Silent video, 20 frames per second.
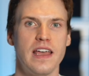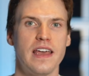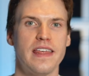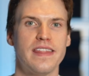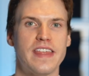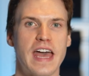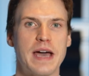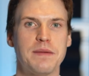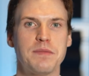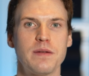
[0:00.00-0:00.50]

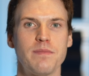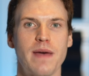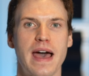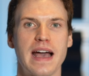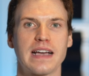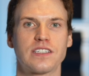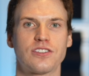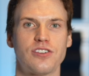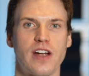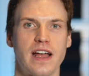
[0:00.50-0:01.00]
The M1
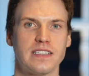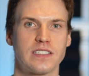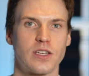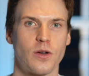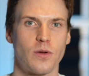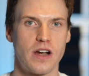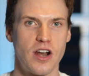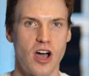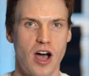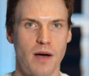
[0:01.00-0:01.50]
Max
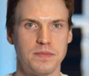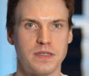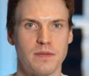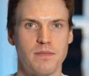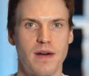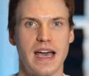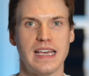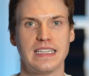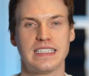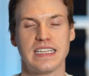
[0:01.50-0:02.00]
transcoded
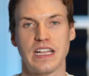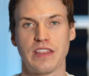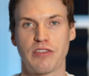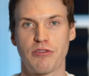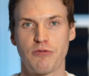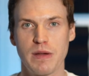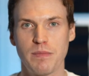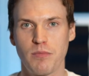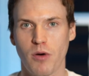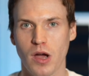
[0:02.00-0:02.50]
optimized in
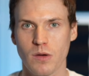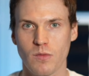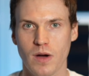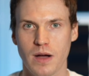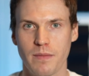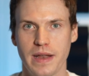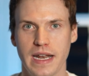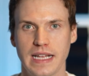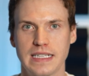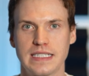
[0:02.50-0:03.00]
3.1
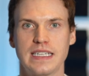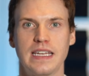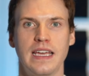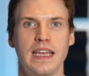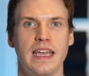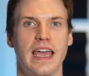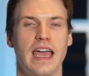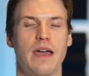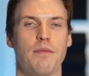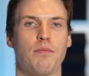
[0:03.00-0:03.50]
minutes
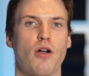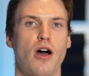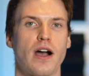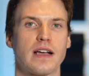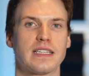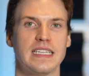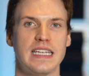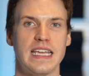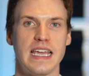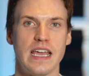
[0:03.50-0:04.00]
and
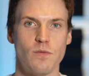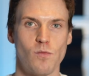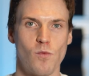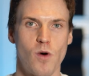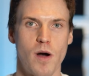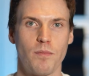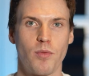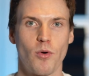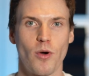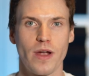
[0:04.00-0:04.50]
proxy in
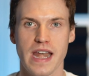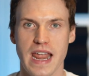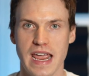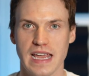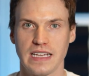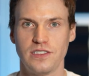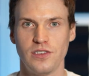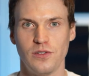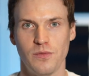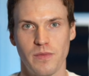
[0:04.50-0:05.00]

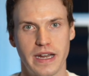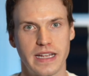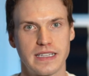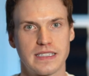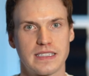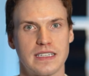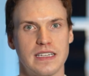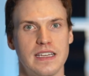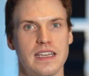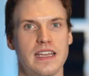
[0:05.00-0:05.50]
1.82 minutes.